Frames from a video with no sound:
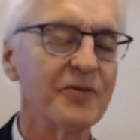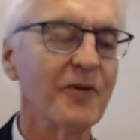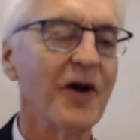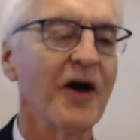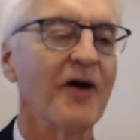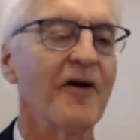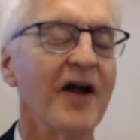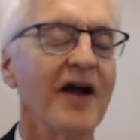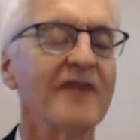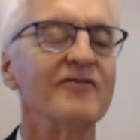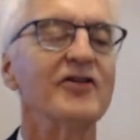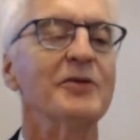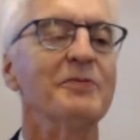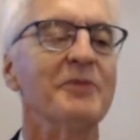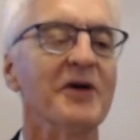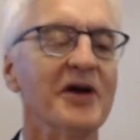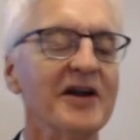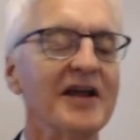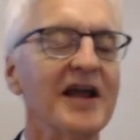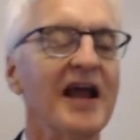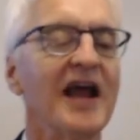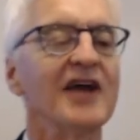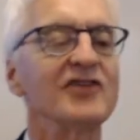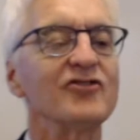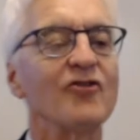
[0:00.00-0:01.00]
well,
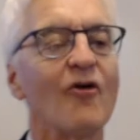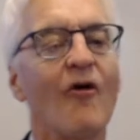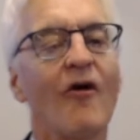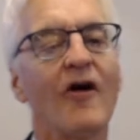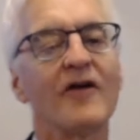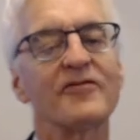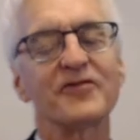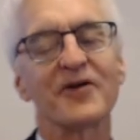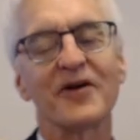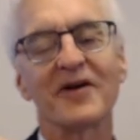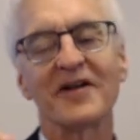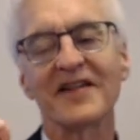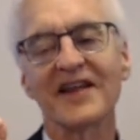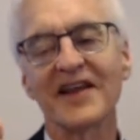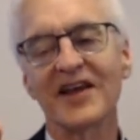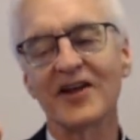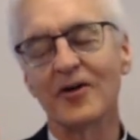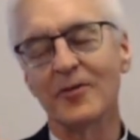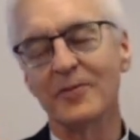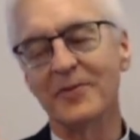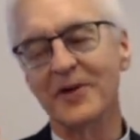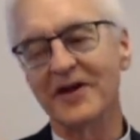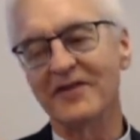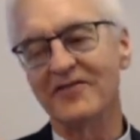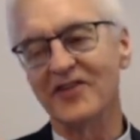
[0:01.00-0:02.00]
everybody had to offer a
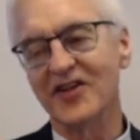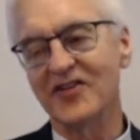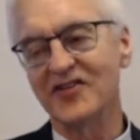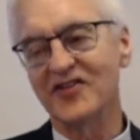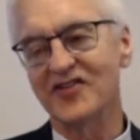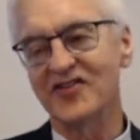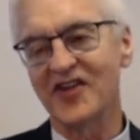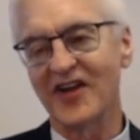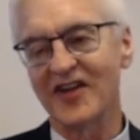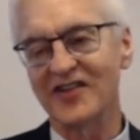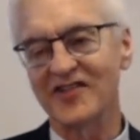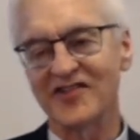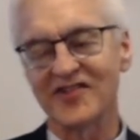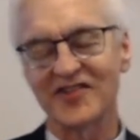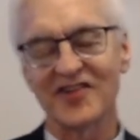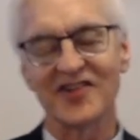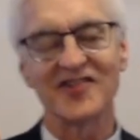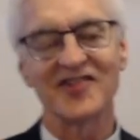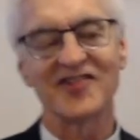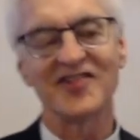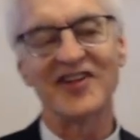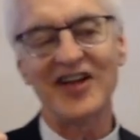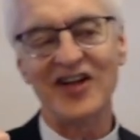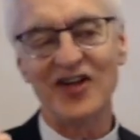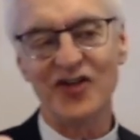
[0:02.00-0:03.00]
little bit of incense to
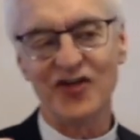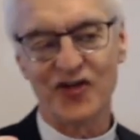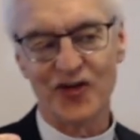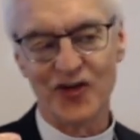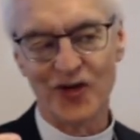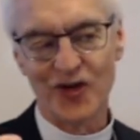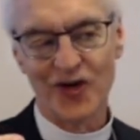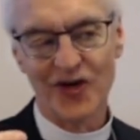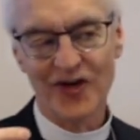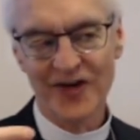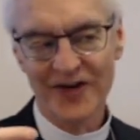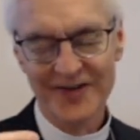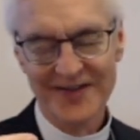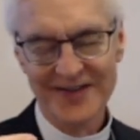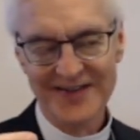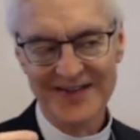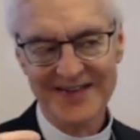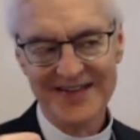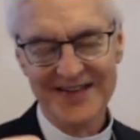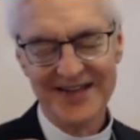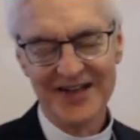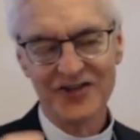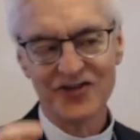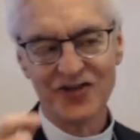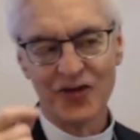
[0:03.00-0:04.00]
Caesar
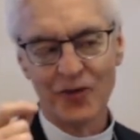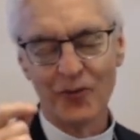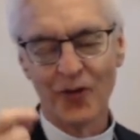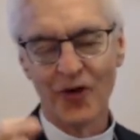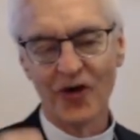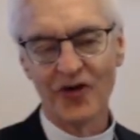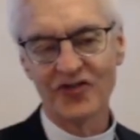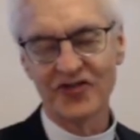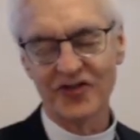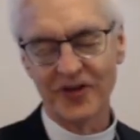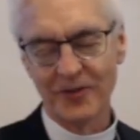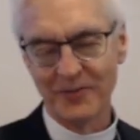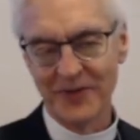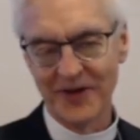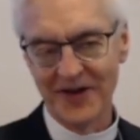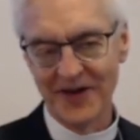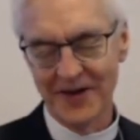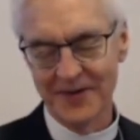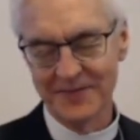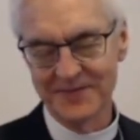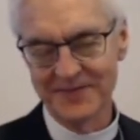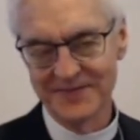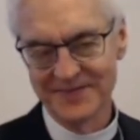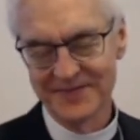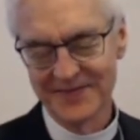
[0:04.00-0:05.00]
to worship
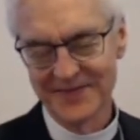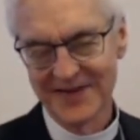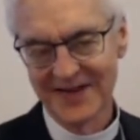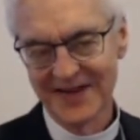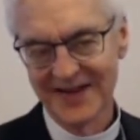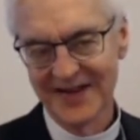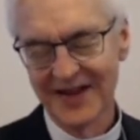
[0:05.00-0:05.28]
him,